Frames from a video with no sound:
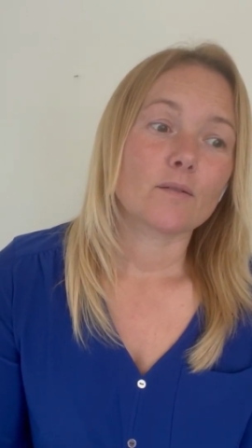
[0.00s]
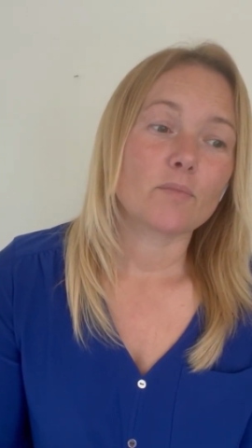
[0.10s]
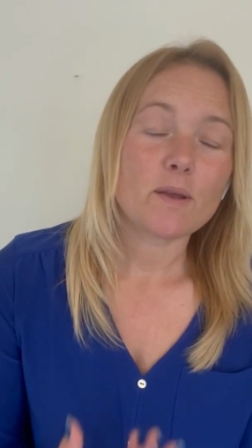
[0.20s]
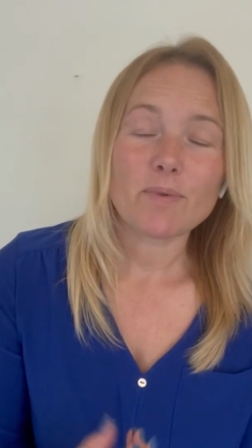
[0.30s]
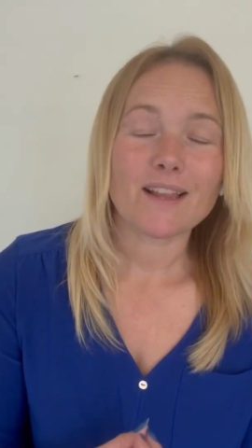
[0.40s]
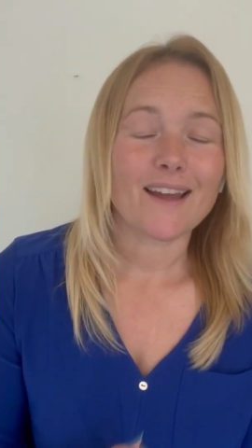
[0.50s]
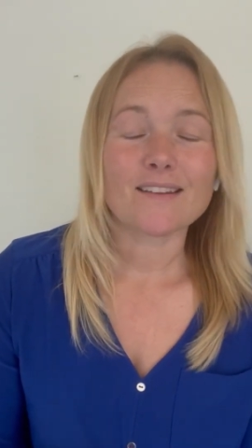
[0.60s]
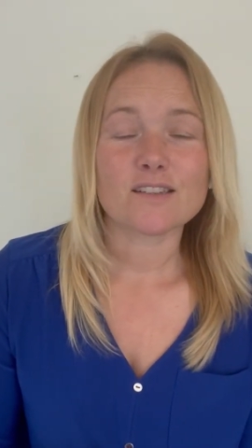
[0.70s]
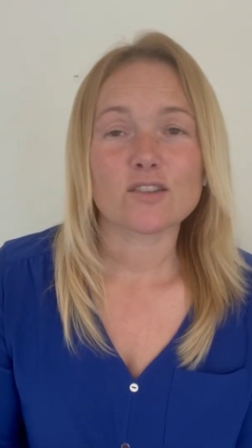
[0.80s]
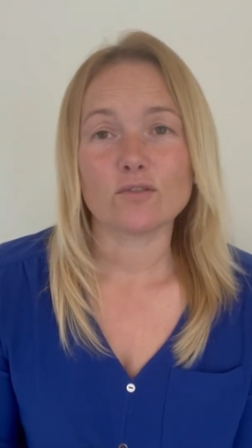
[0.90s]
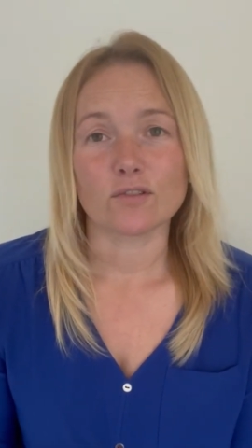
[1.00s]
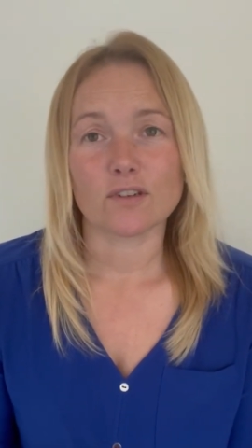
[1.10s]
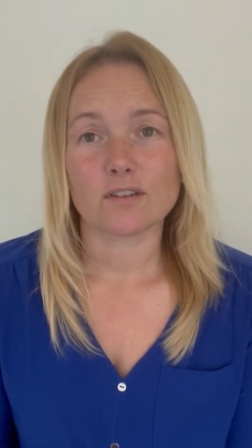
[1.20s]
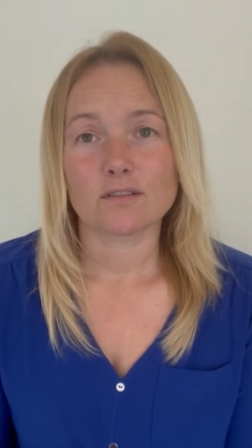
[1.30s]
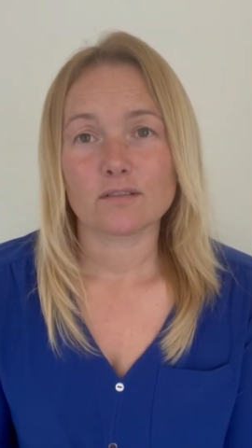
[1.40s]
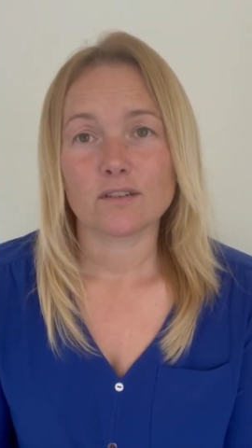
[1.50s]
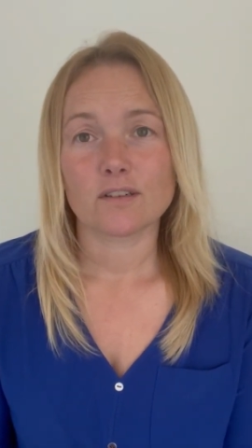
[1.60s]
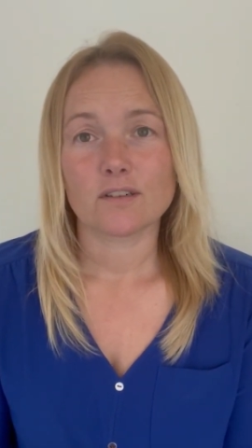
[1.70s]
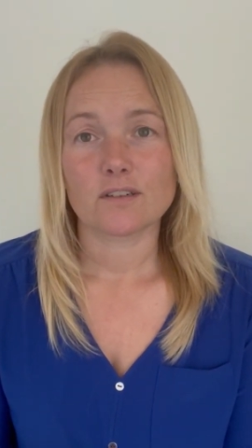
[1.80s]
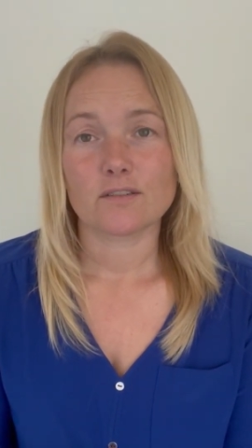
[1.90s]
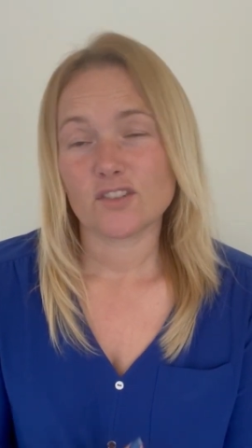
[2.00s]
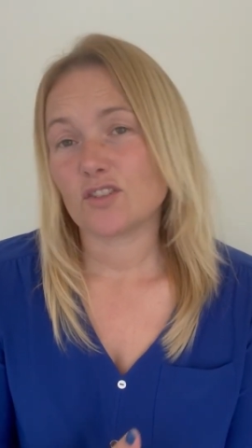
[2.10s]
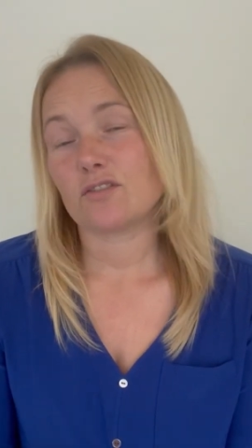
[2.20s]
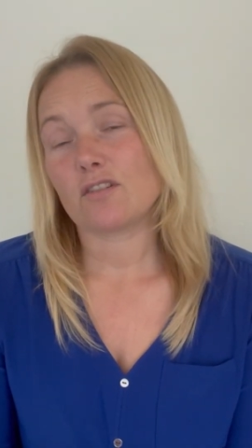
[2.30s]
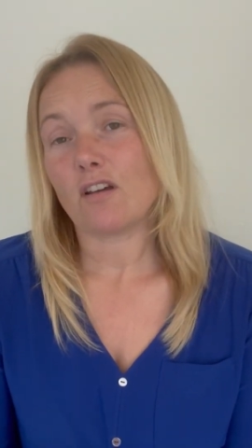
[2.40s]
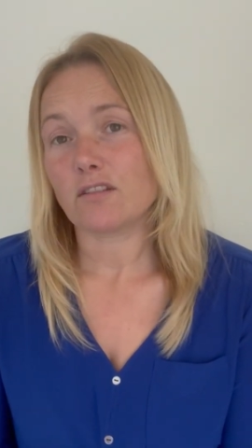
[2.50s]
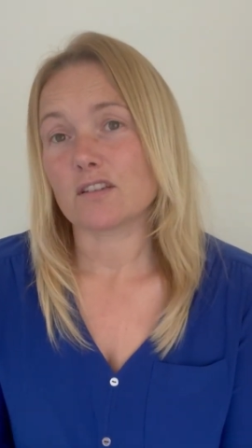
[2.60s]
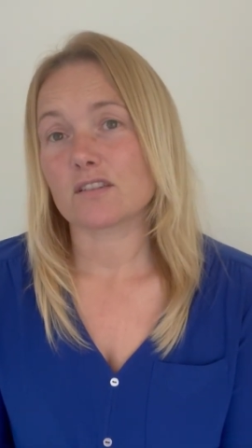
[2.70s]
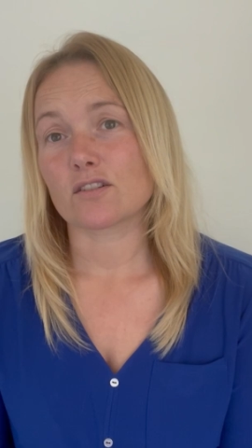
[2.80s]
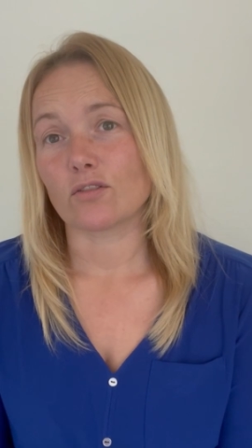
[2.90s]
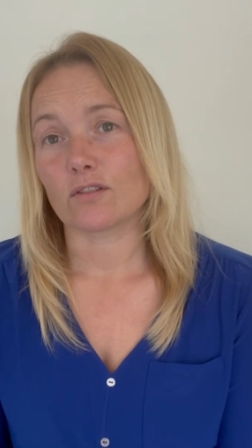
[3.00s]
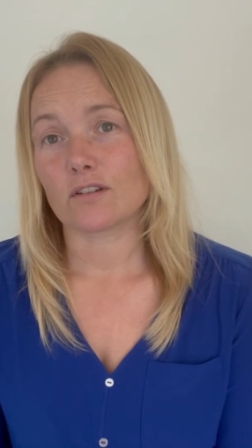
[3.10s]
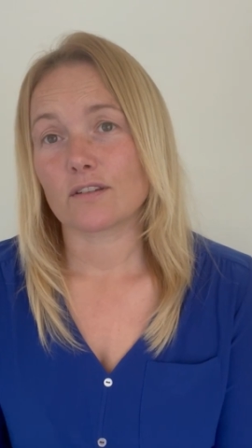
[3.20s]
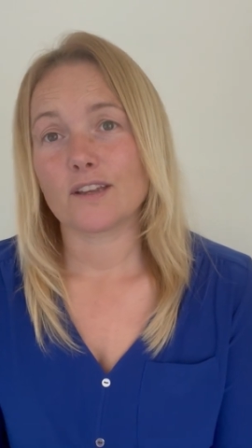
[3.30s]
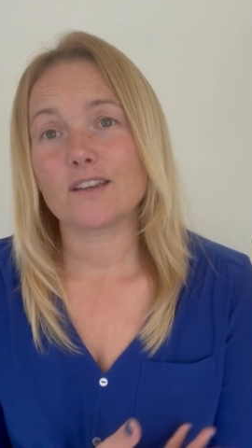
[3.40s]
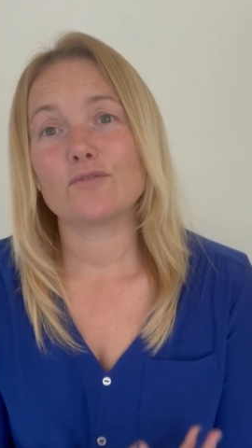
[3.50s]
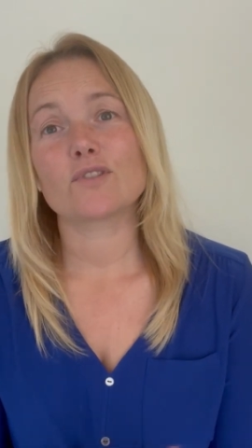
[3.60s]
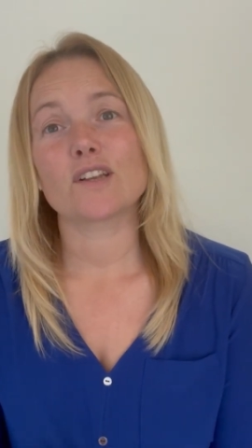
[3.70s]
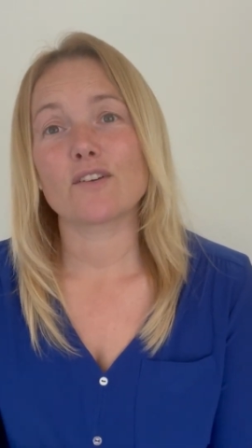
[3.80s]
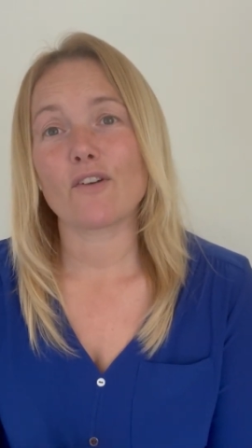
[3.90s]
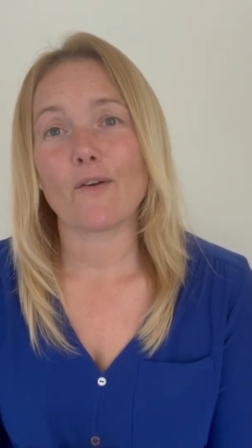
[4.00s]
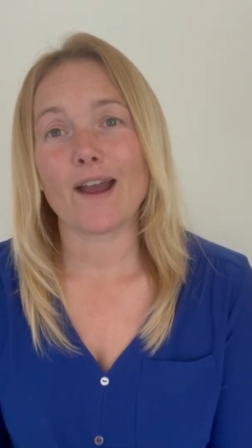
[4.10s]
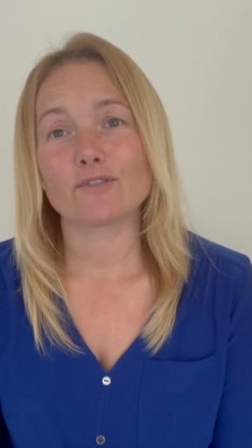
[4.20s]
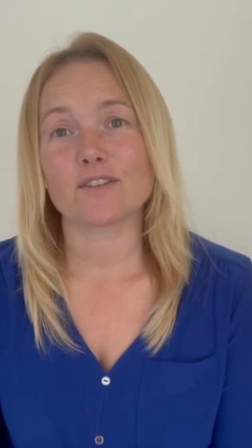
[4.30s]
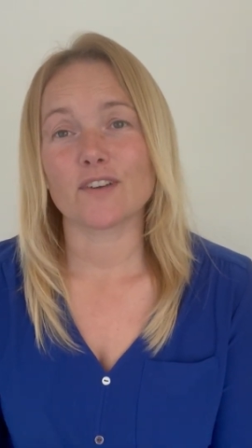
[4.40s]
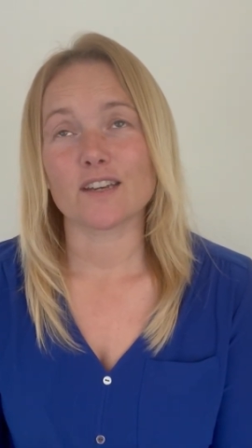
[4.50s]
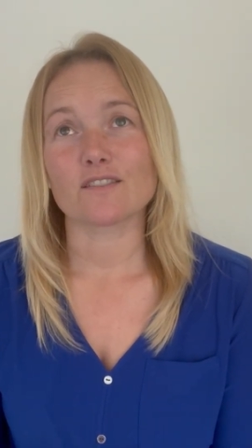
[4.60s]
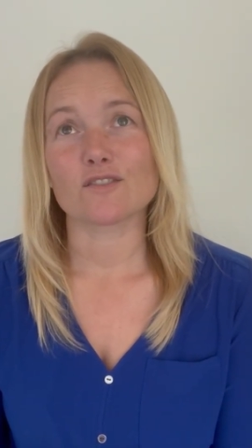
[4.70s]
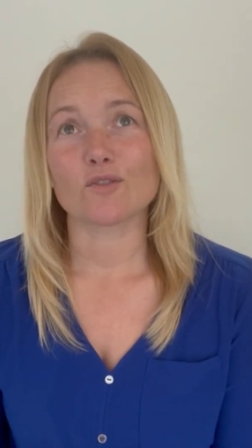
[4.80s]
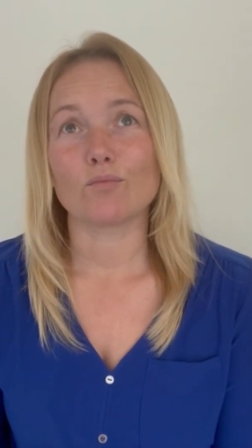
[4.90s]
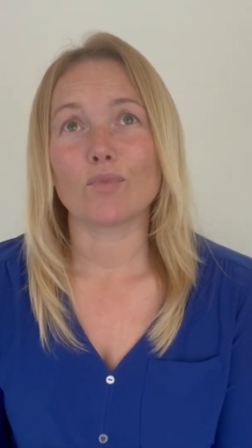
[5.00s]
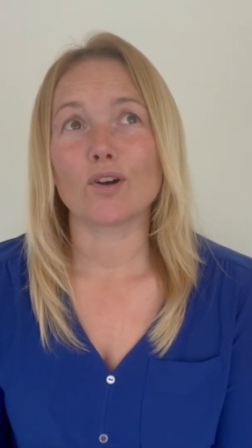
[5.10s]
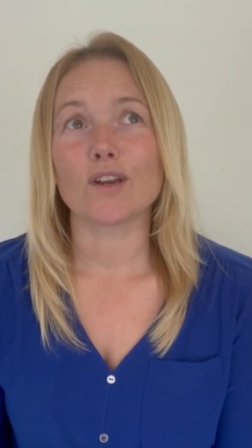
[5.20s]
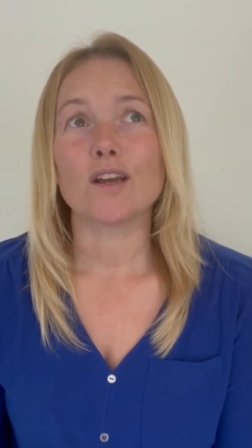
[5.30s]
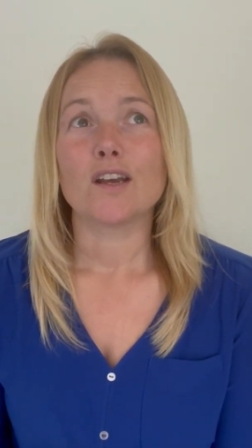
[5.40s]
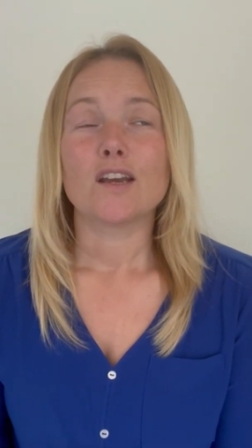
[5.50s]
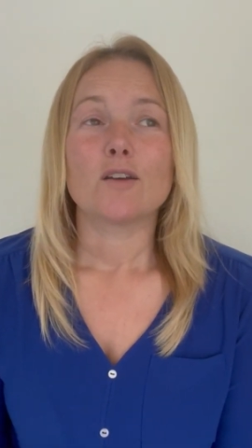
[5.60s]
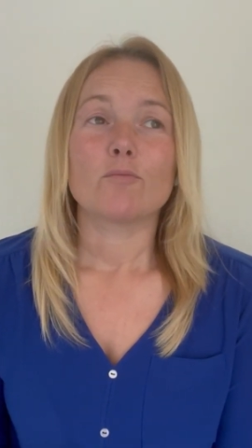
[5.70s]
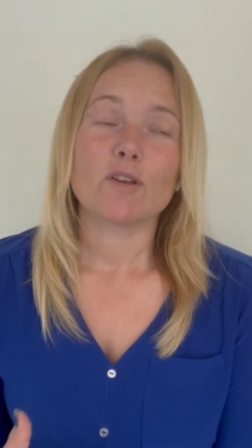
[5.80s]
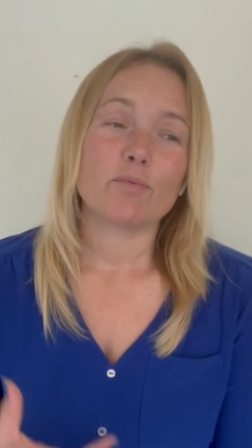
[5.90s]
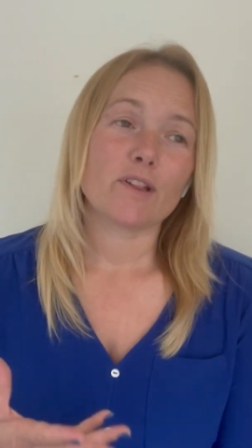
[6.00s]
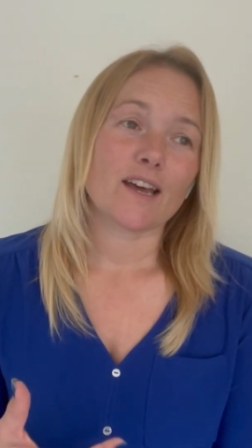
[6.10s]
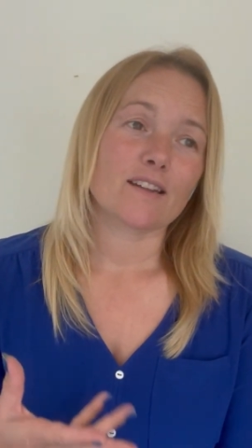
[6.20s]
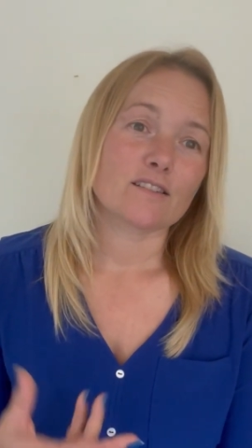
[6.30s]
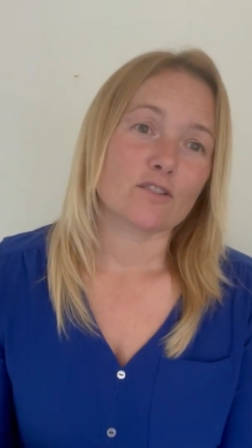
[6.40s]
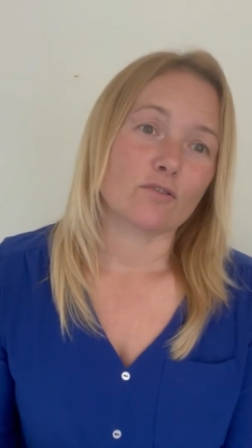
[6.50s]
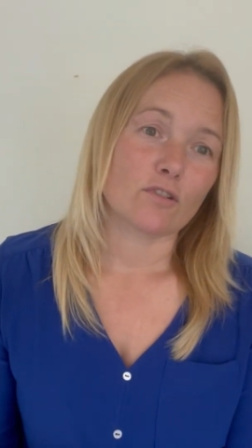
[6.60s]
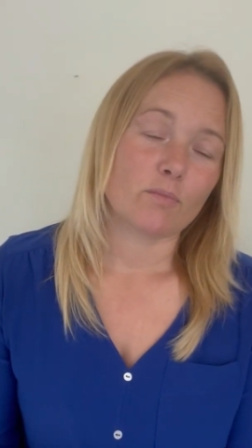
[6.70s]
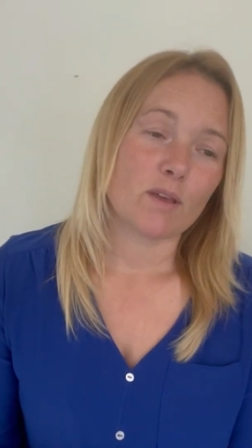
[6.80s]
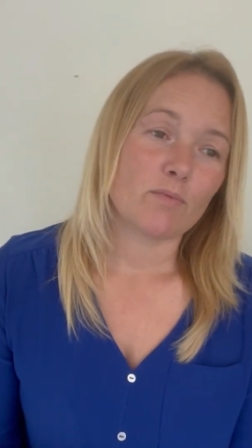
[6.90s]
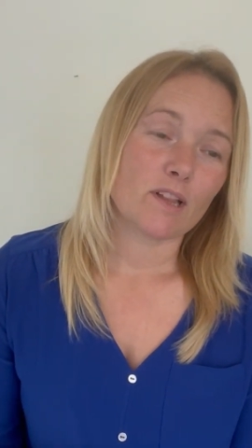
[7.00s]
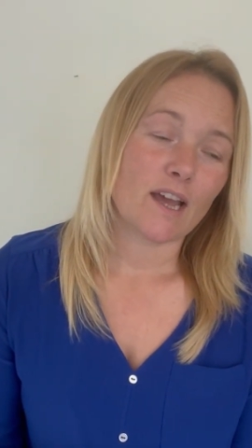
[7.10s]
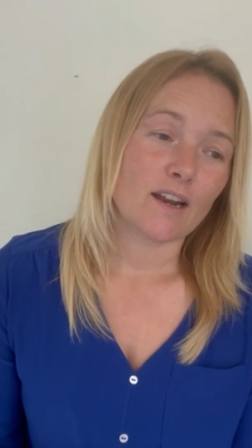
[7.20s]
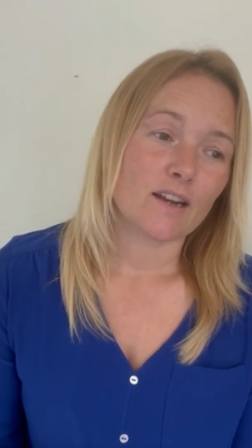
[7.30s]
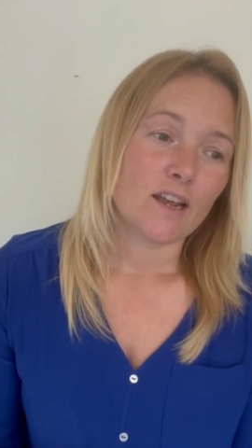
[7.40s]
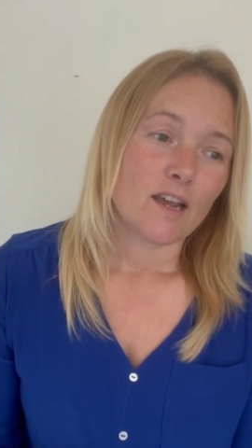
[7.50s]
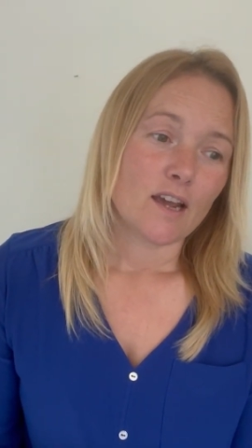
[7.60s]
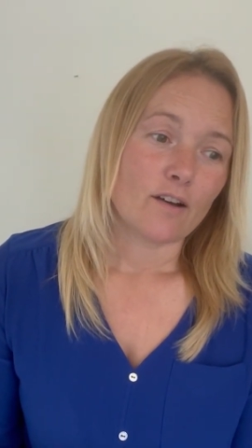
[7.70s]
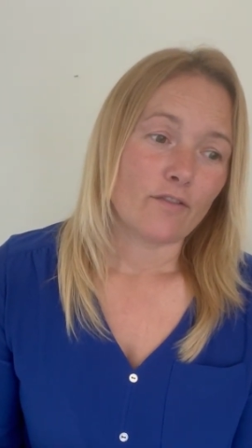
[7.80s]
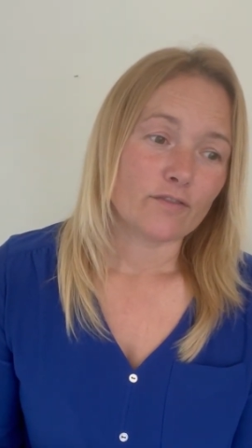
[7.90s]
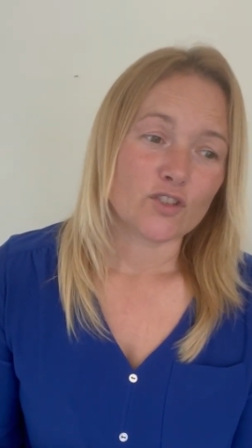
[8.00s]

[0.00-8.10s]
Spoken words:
people can sulk. Toddlers sulk, and they usually grow out of it at some point. People can sulk. People can have